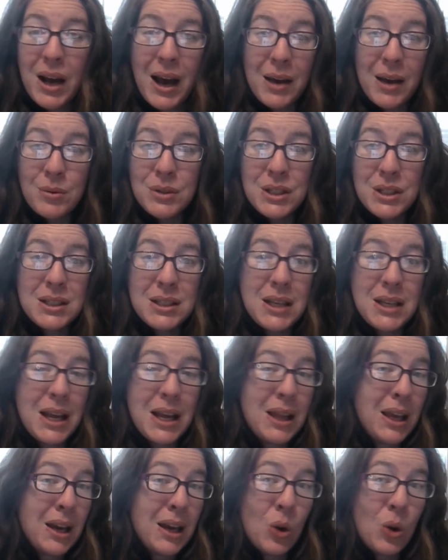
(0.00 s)
I would just say
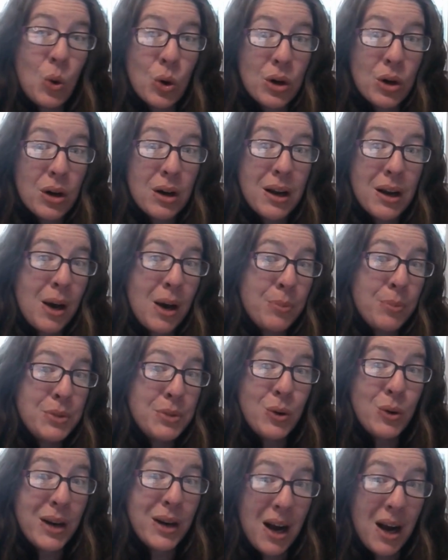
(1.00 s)
like a quarter cup
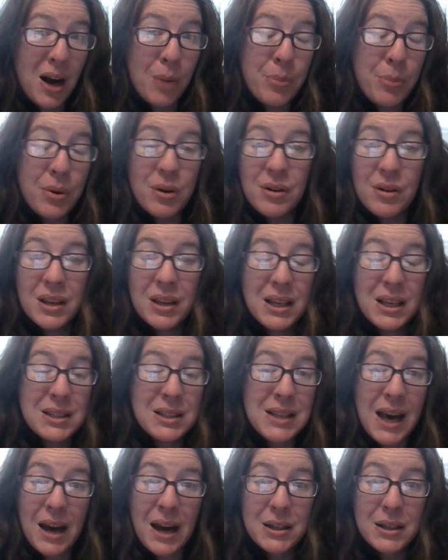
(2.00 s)
to a cup gets
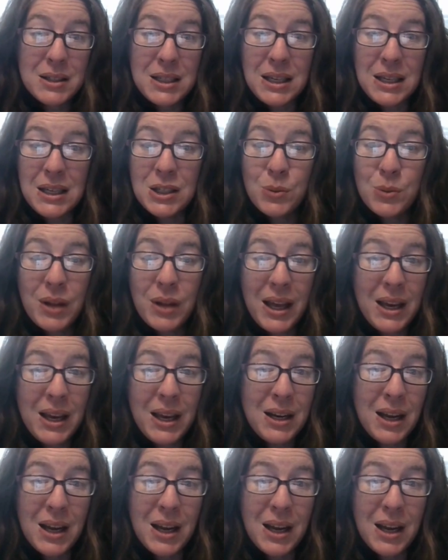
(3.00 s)
added to each plate.